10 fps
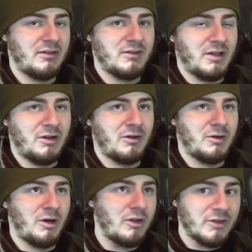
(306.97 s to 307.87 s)
Now,
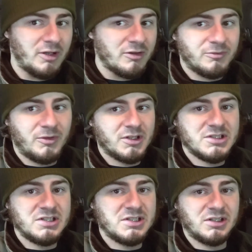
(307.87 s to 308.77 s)
all the other
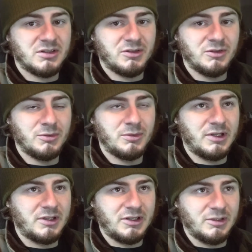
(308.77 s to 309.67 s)
functions it can do
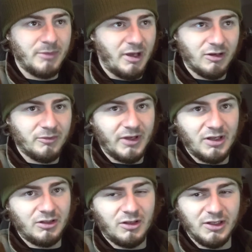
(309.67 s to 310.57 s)
and the amount of
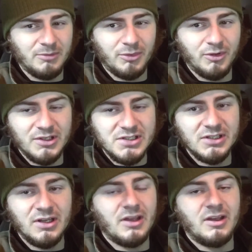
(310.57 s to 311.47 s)
analog inputs,
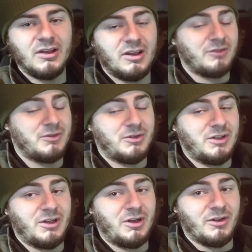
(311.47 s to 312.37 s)
if you
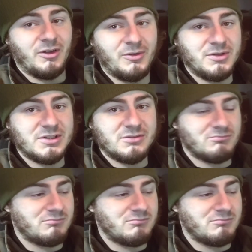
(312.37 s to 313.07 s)
need all those,